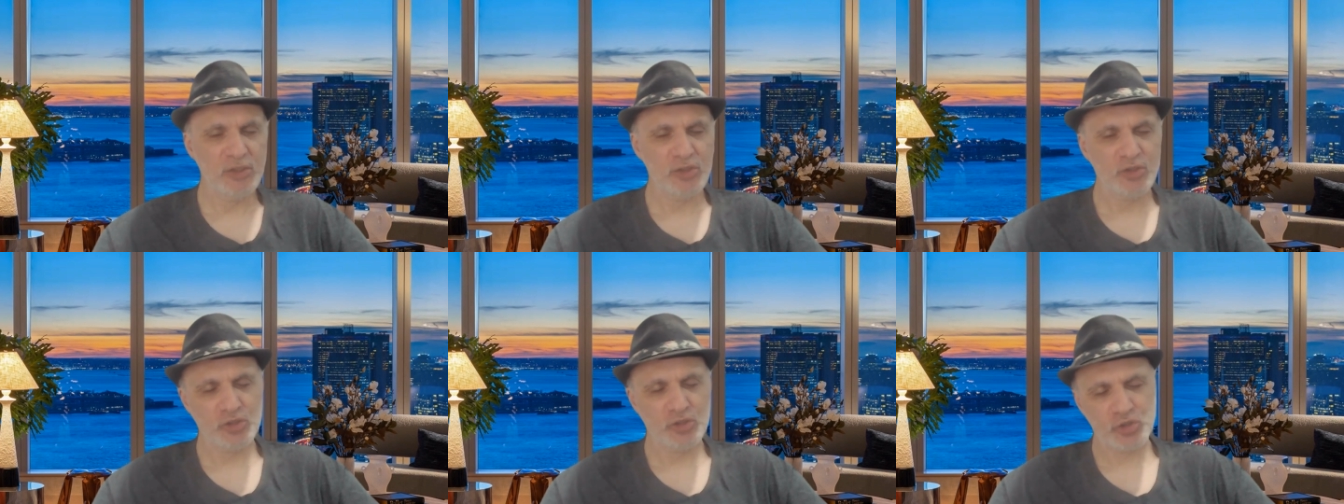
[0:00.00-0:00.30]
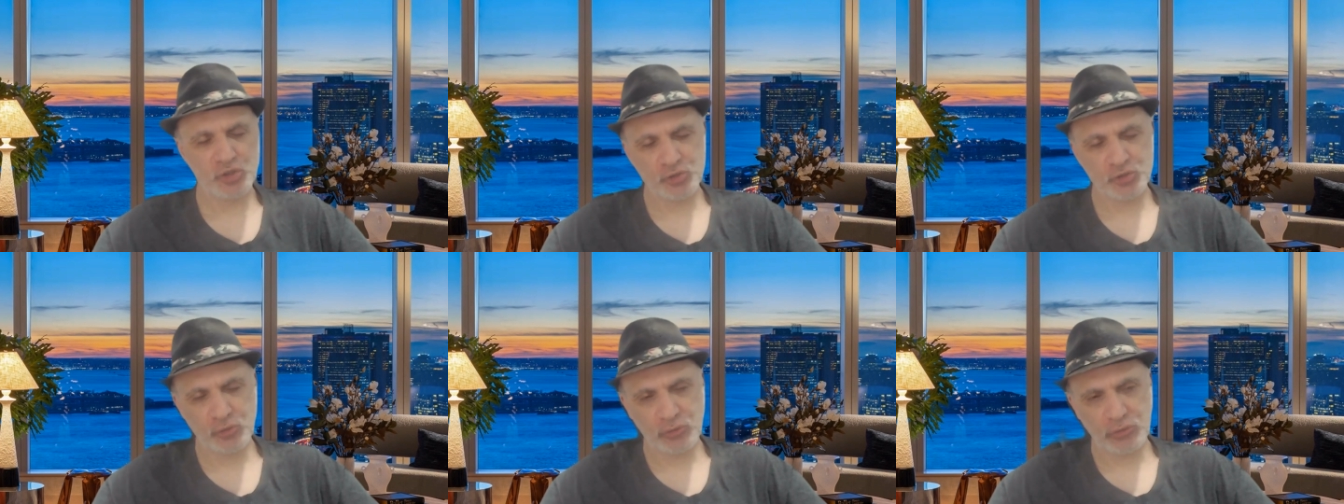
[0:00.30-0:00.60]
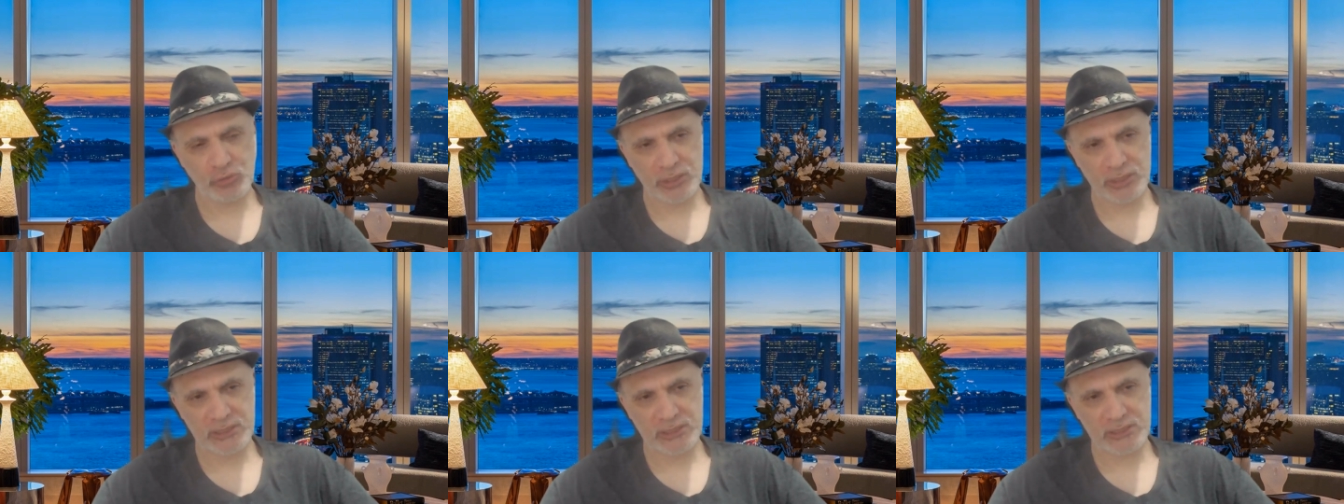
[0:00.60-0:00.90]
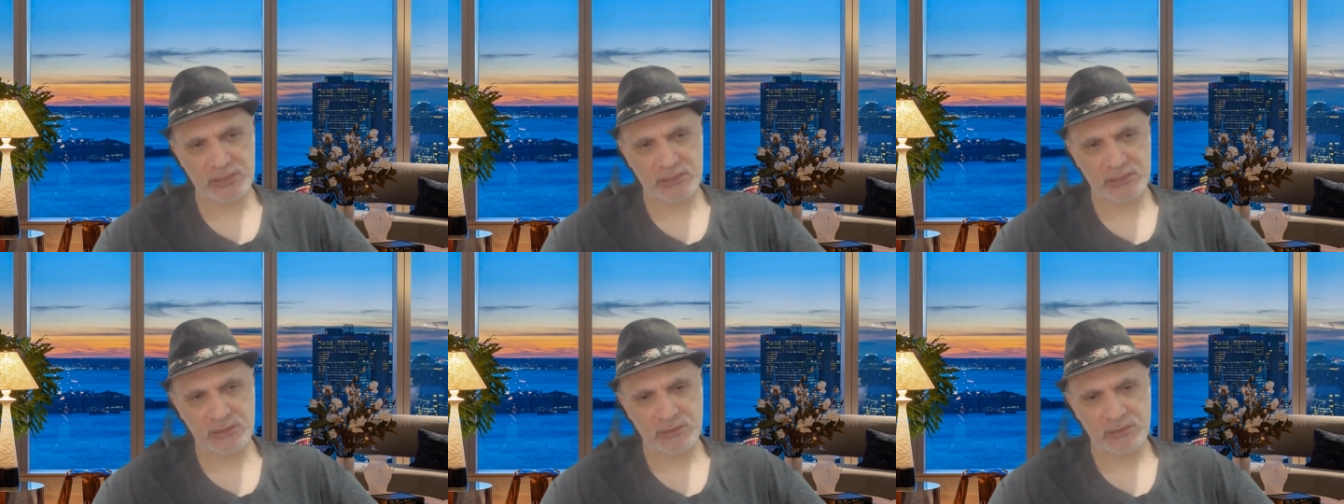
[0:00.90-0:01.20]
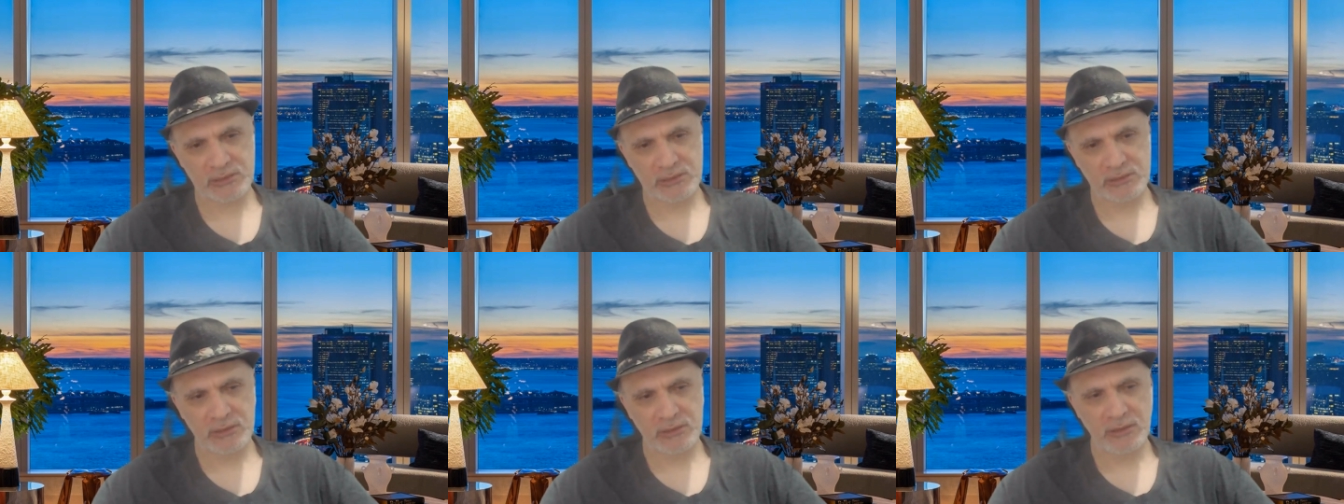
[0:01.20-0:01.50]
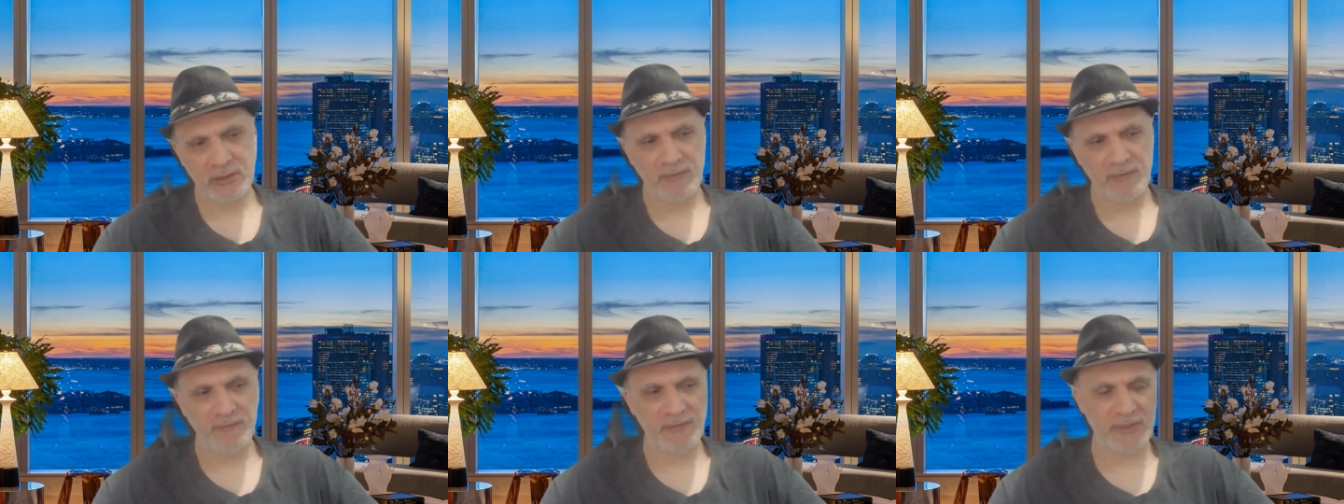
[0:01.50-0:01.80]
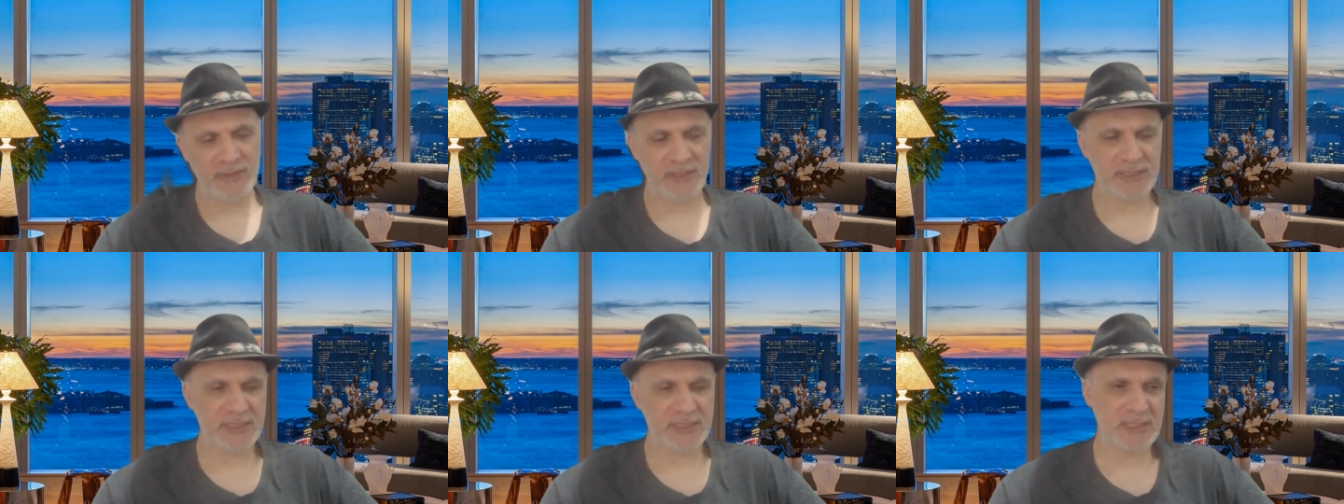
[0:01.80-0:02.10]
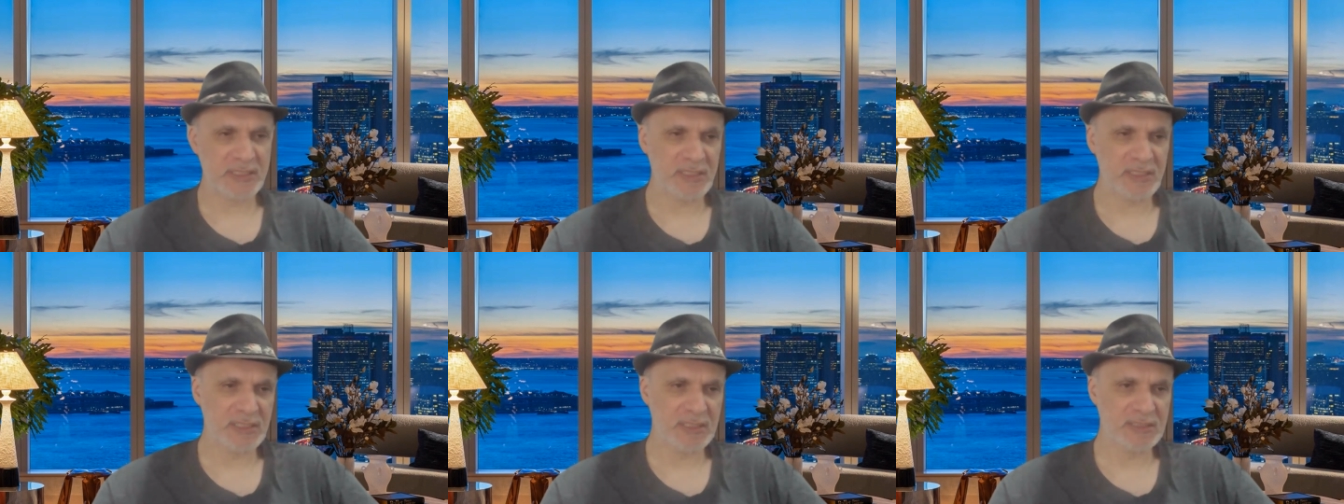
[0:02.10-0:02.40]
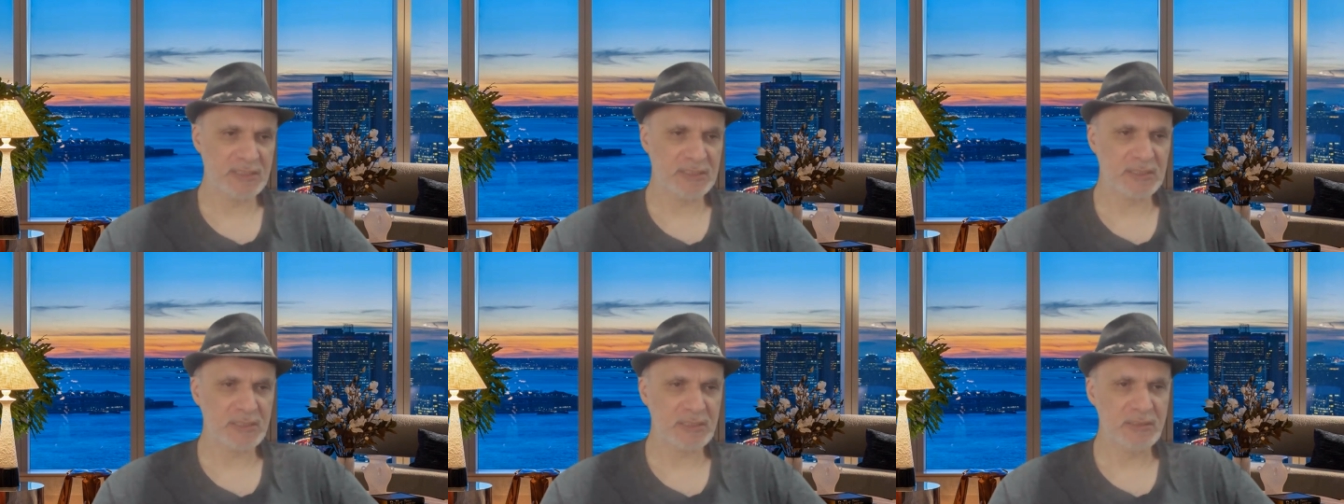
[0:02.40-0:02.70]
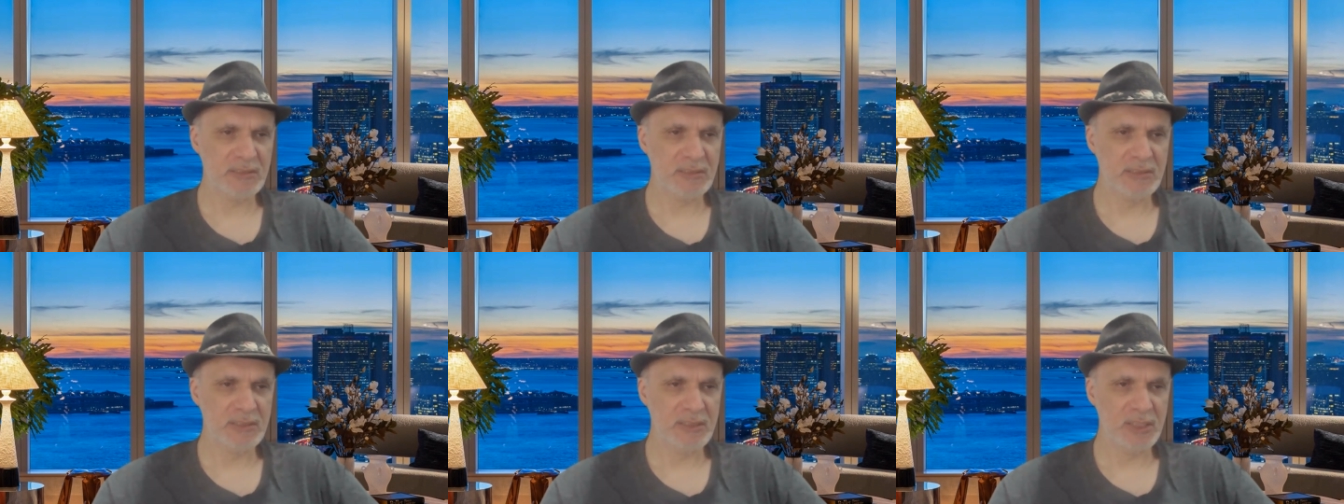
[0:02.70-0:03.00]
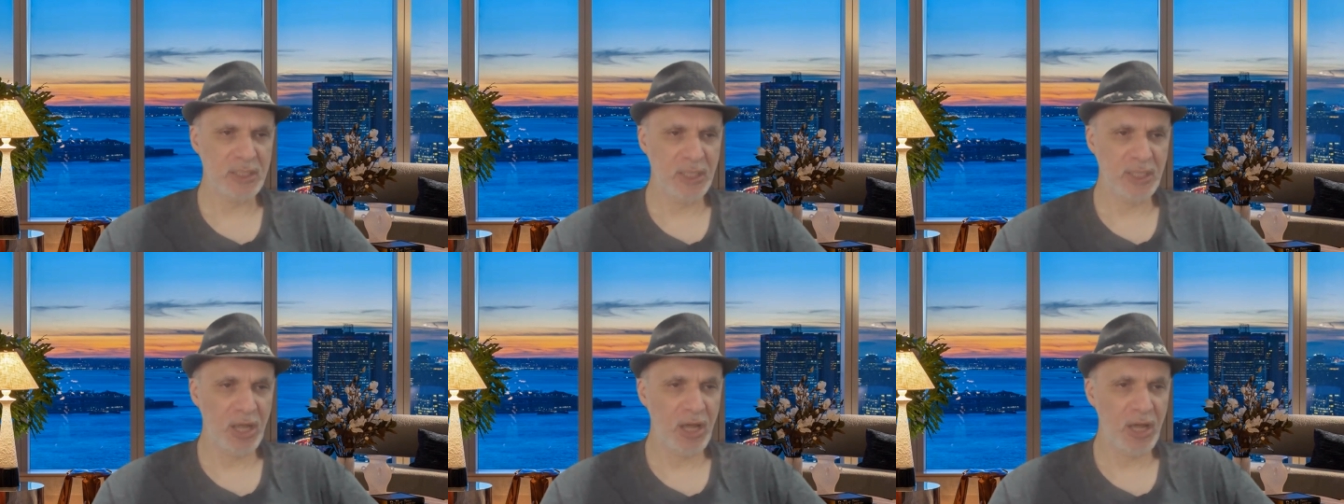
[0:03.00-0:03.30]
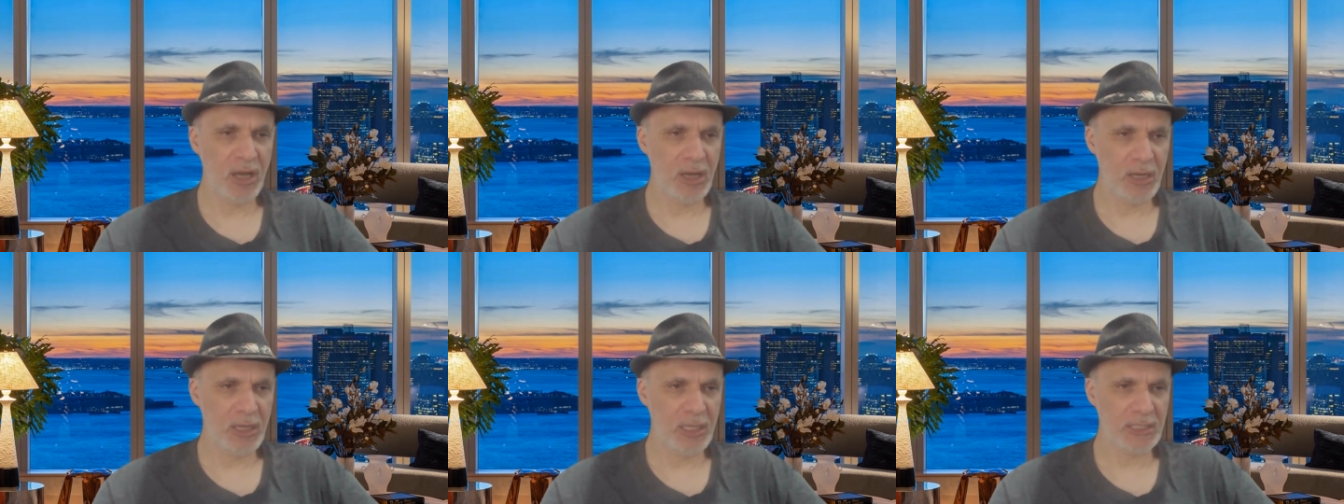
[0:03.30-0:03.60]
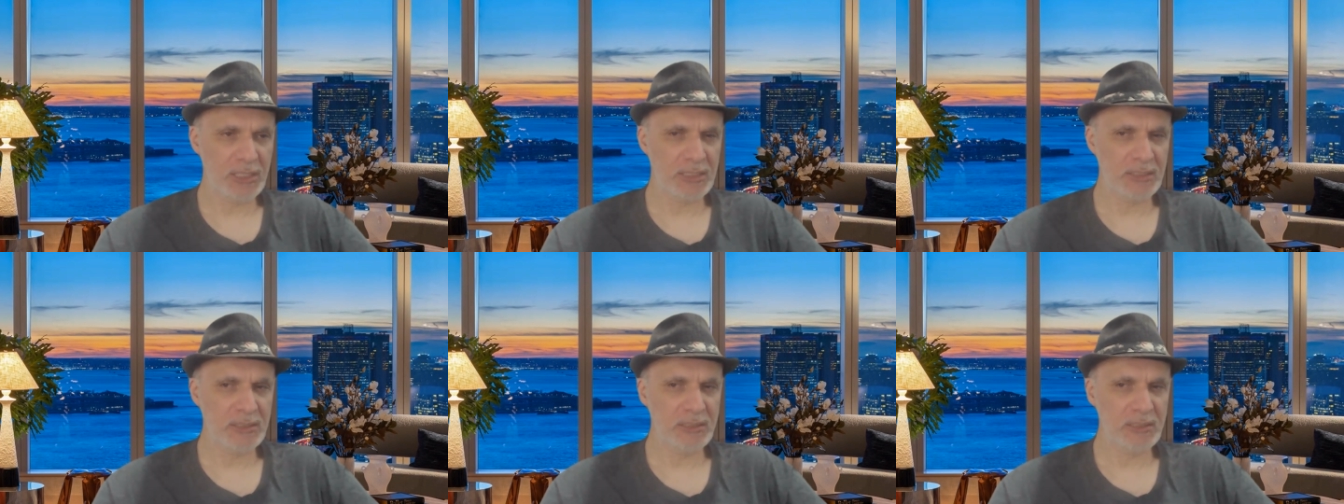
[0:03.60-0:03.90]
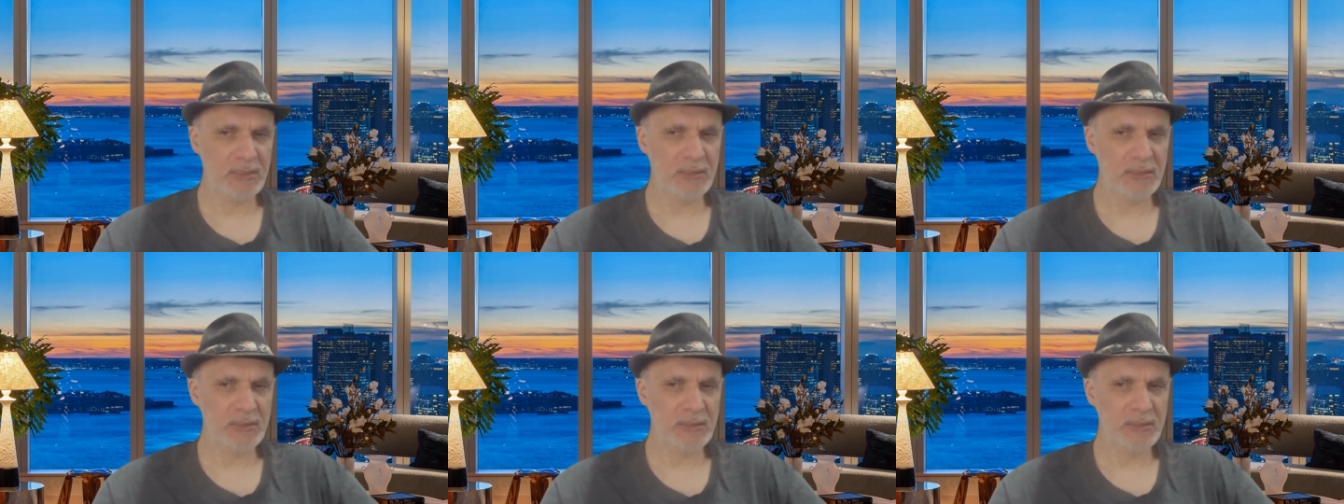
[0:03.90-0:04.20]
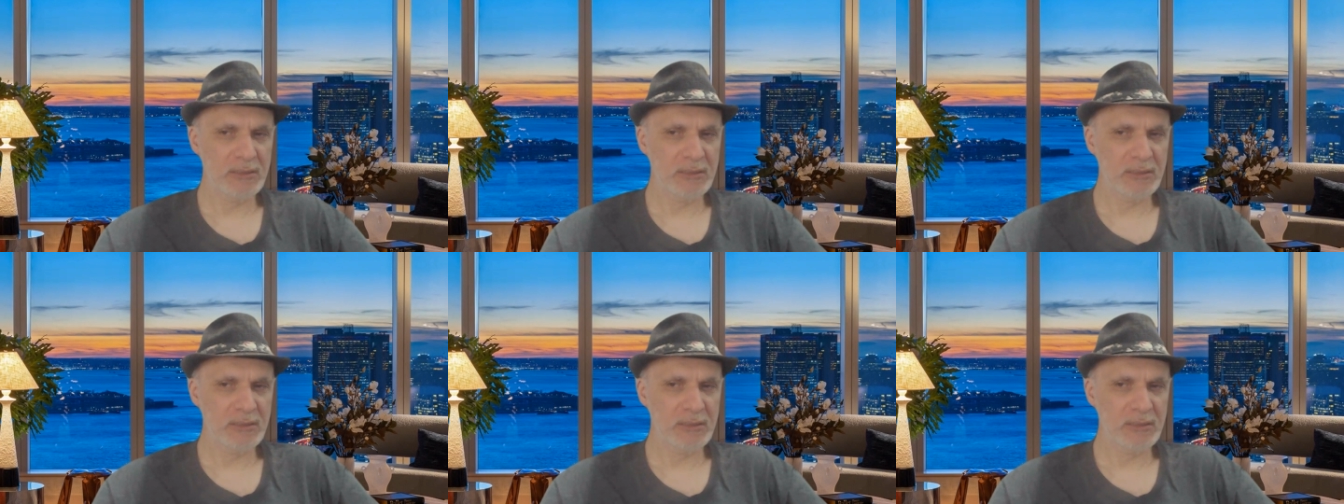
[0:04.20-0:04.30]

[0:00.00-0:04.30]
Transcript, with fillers: short versus long